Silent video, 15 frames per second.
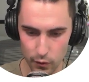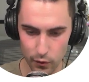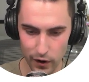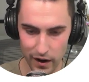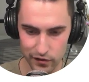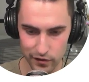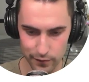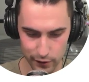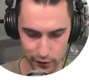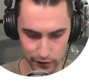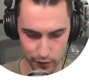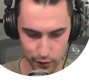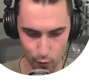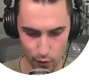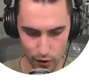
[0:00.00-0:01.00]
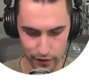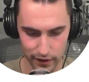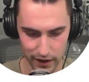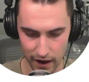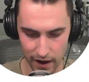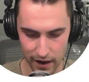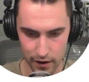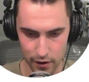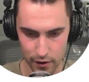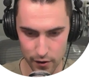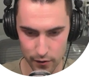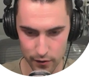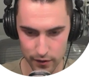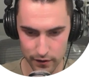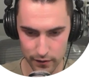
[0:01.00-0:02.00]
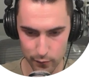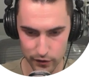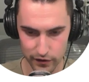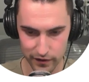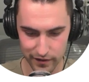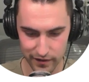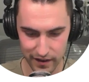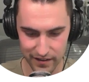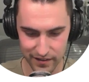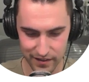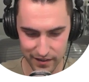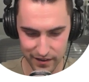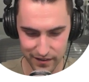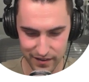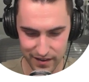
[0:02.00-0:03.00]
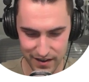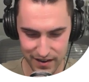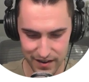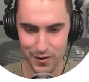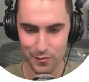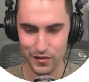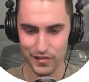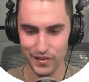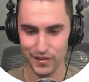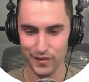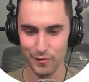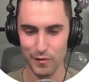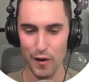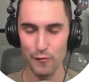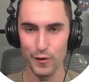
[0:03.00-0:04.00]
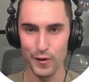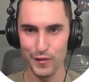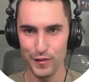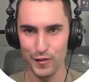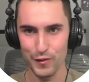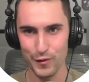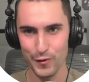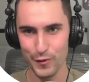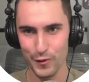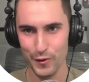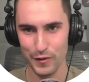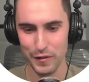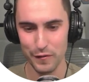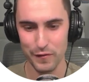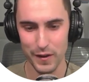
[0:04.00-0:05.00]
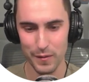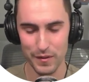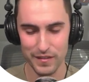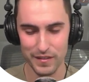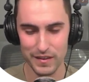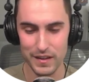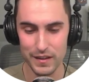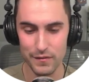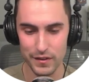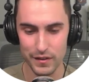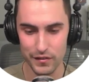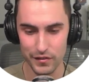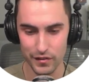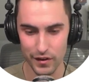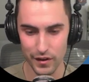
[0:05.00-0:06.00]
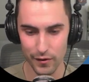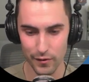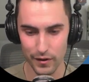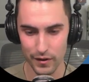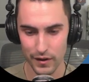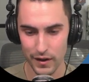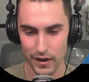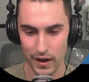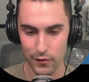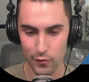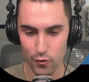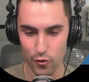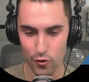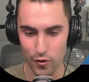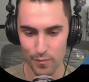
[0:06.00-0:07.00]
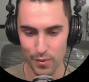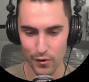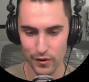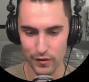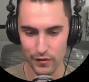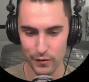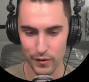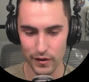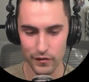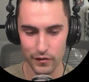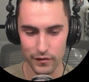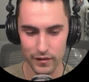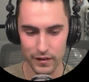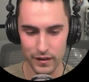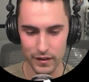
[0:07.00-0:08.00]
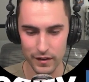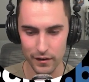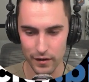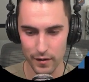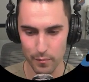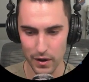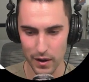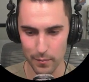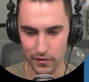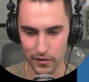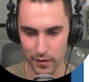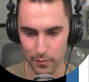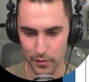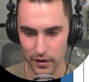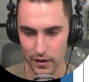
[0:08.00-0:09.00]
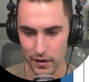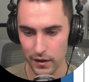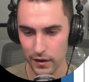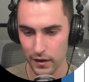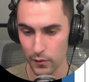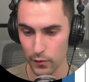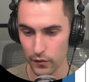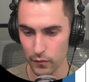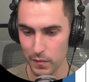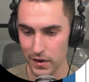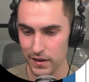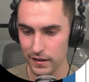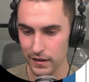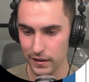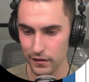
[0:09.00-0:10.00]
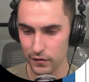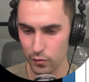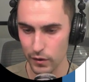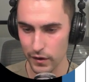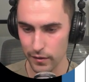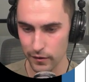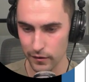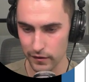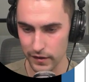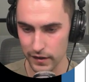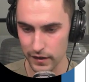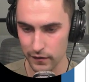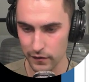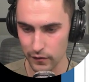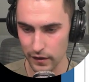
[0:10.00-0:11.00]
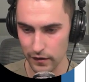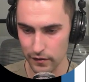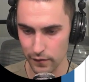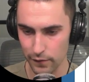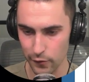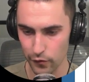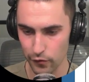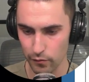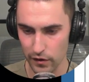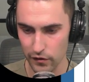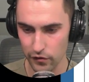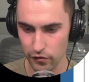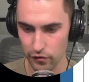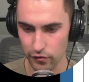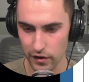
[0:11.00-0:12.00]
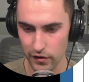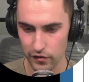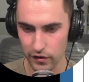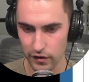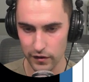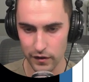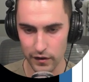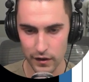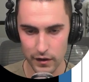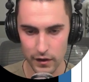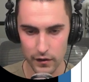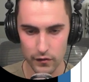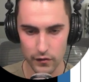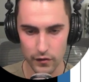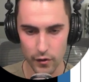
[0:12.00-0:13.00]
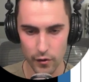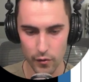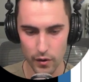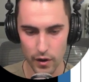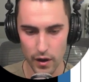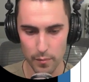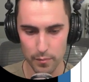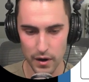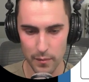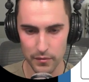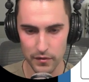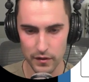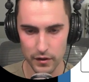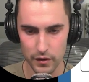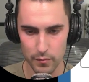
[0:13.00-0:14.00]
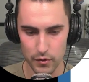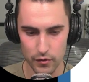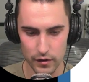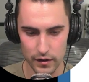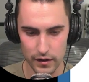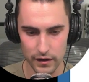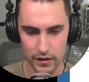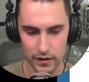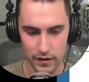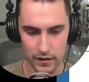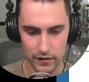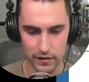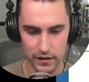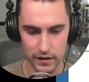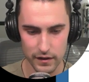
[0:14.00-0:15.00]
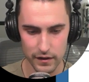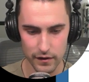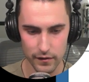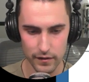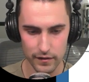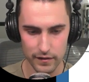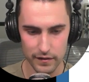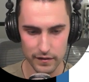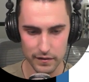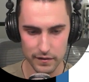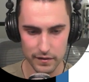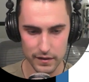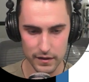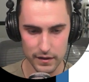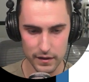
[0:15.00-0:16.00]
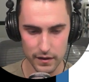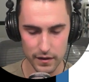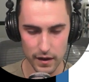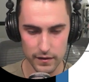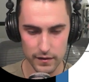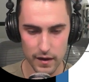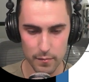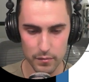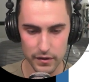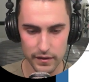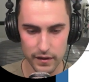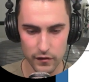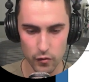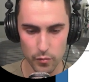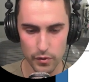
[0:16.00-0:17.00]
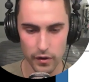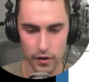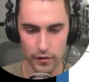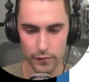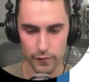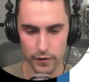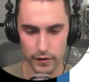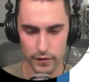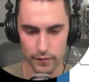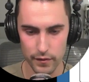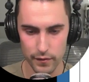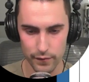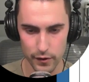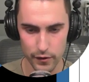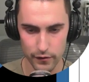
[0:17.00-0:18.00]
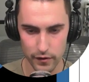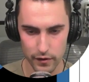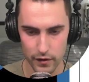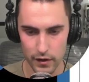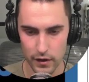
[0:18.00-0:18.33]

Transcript: We're actually vaulting one that I own, which is Sex in the City, which is a reference to the famous TV show. And the cool component to it, as you see here, it pops up. It was minted in 2013, so that's the first registration. So props to the community. See here, this is a template that you'll put on the front of the vault.